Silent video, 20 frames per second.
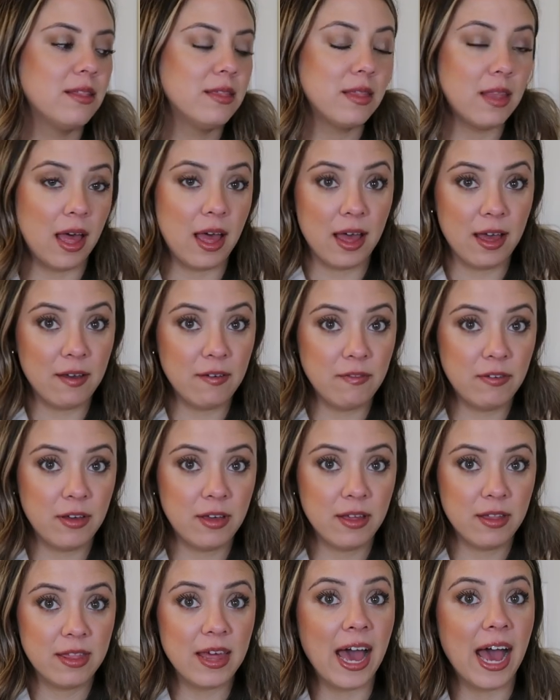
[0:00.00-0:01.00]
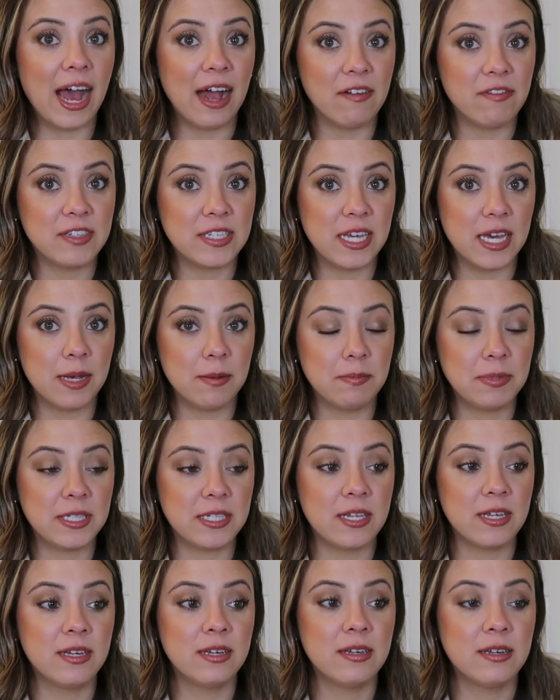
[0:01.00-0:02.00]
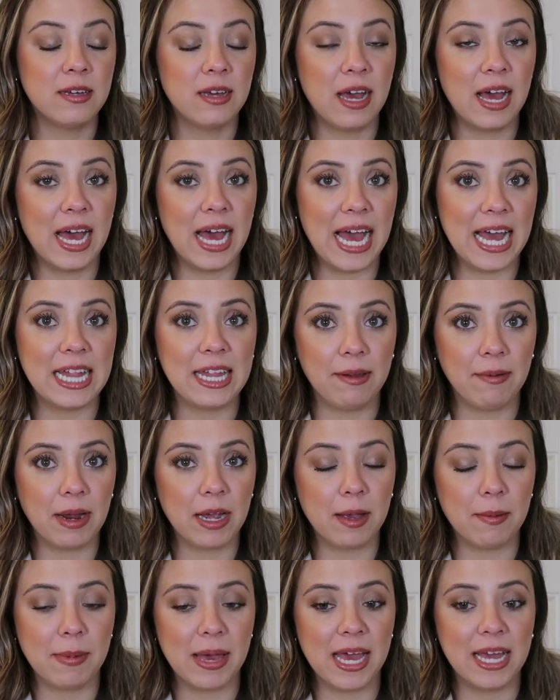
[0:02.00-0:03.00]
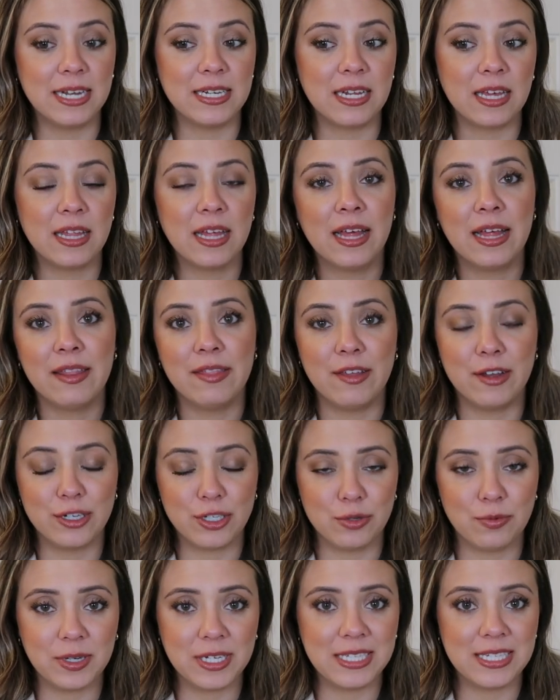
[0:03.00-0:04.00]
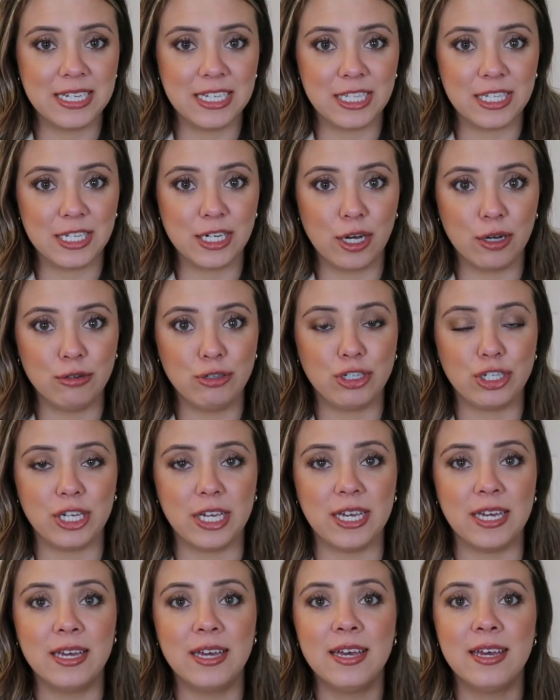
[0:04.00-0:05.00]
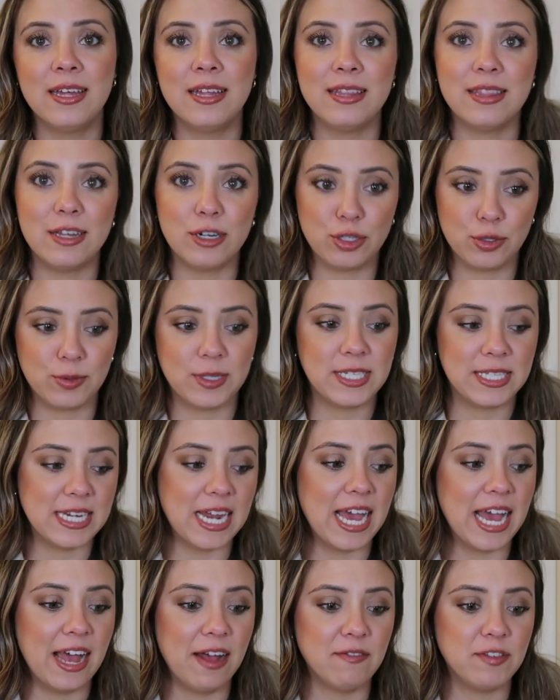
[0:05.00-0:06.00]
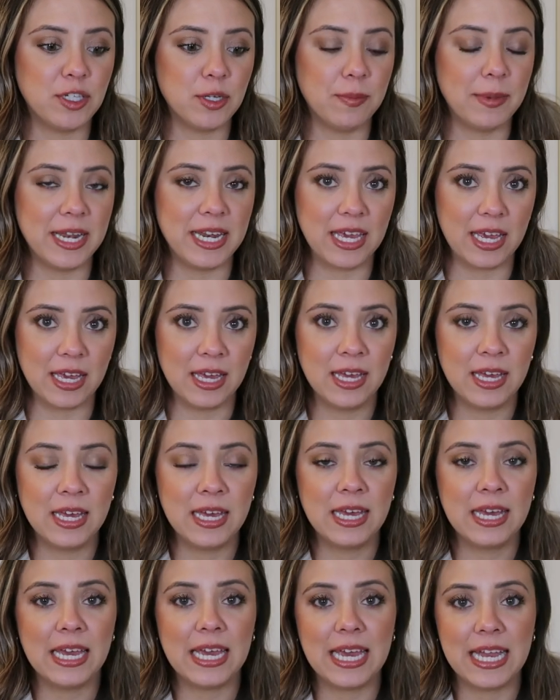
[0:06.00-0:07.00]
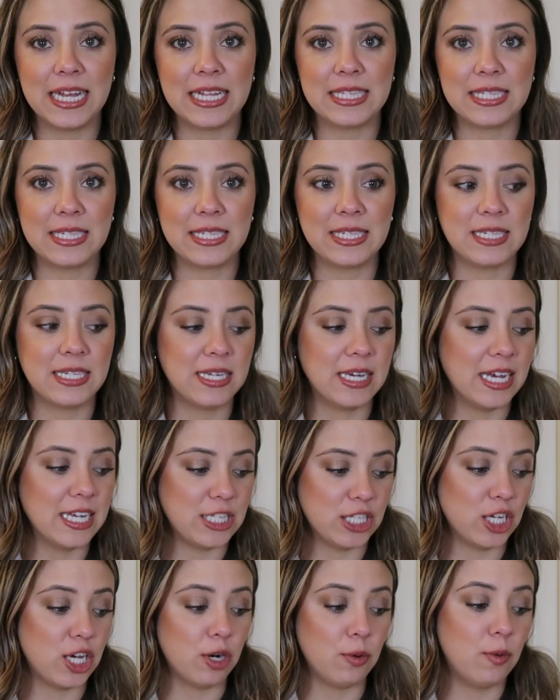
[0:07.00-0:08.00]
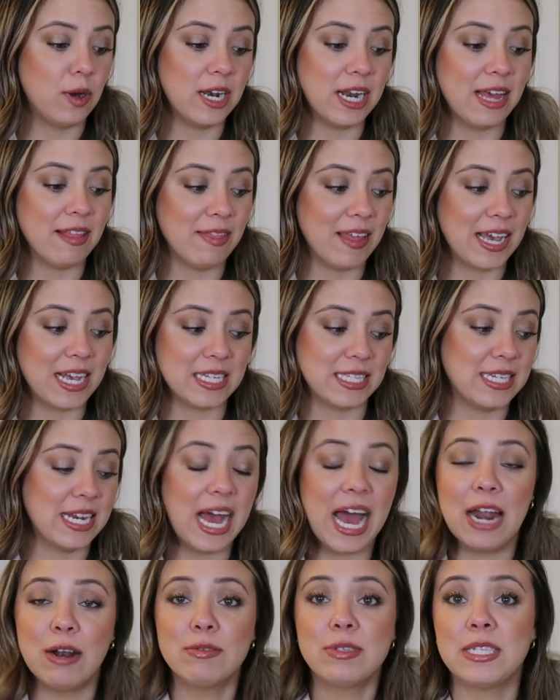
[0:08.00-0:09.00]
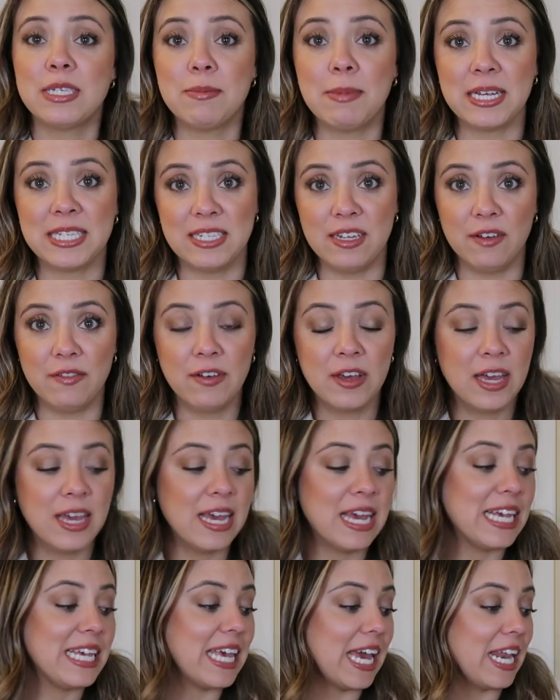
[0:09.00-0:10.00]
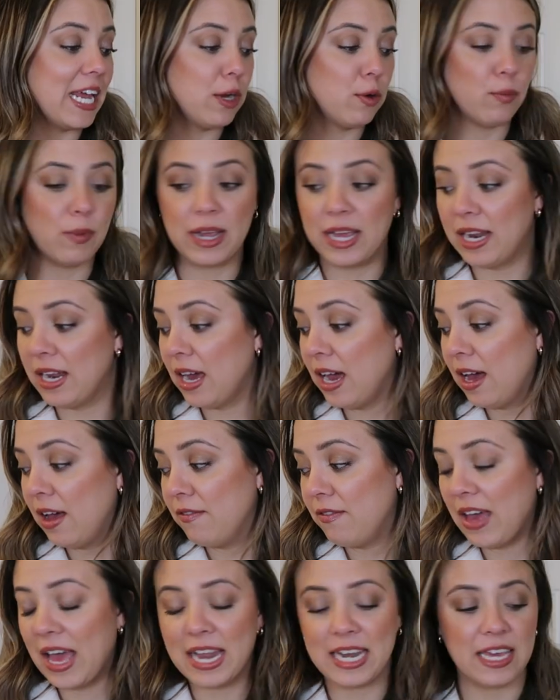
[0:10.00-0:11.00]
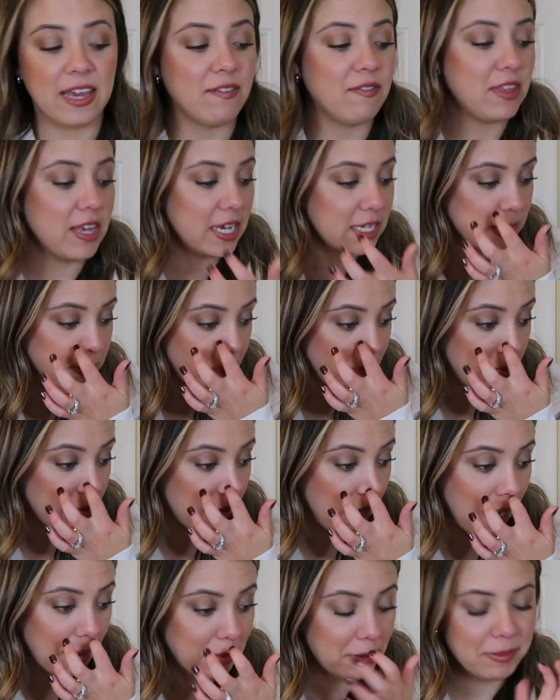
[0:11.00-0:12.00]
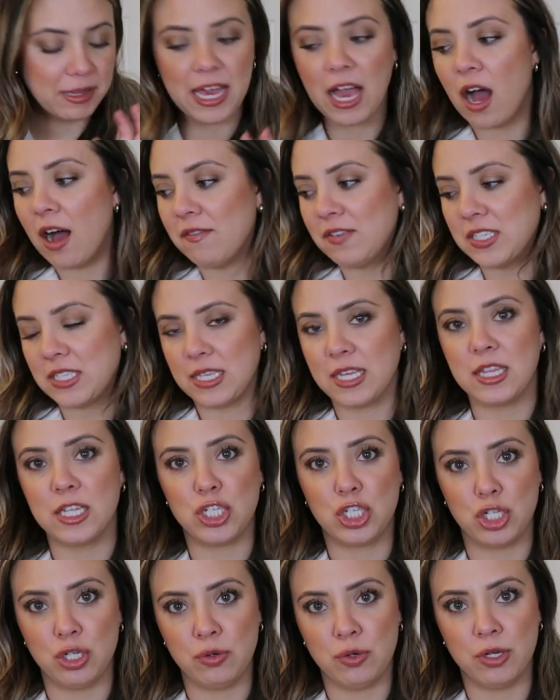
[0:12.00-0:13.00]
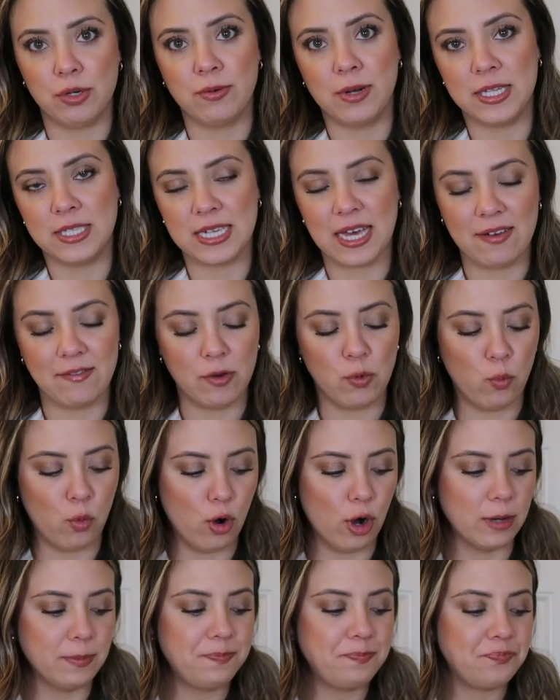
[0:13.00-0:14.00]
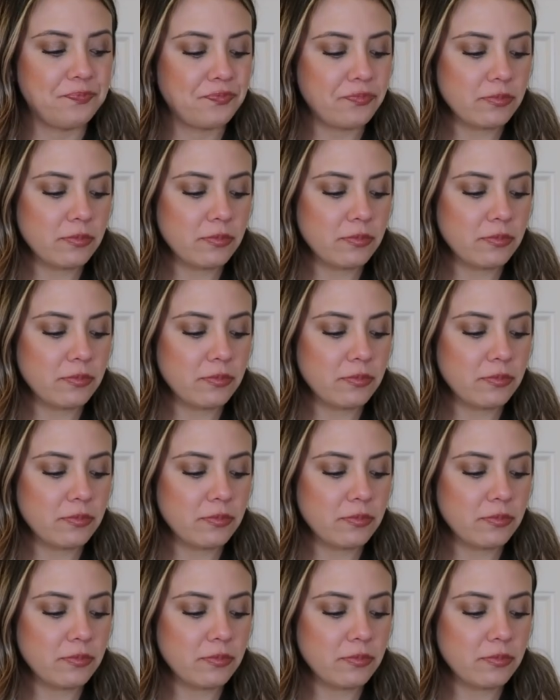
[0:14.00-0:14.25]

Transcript: love the half zips, highly recommend. There's a reason it's an OG. There's a reason I have so many. It's a good one, and like I said, I don't see myself getting rid of any of these. Probably, obviously, the 2 new ones I haven't worn,